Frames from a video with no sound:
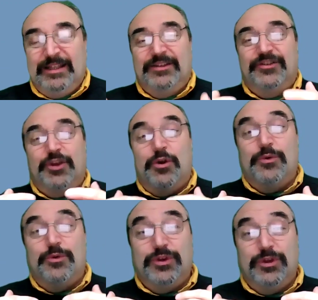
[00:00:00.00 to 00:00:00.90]

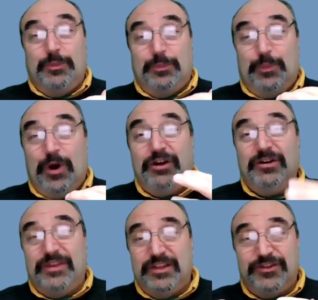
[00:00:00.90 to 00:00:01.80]
So part
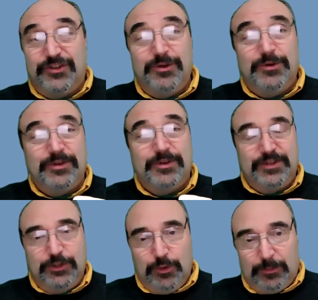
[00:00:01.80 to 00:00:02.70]
of this too is
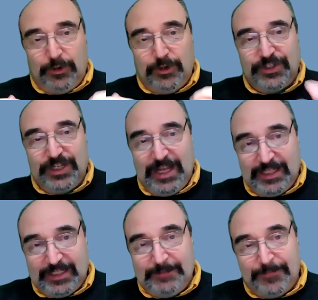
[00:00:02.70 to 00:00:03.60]
your
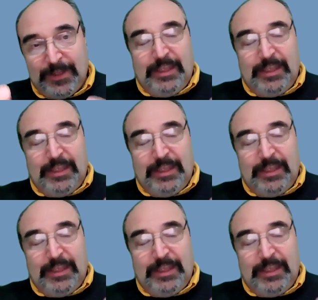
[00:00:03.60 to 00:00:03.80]
personality.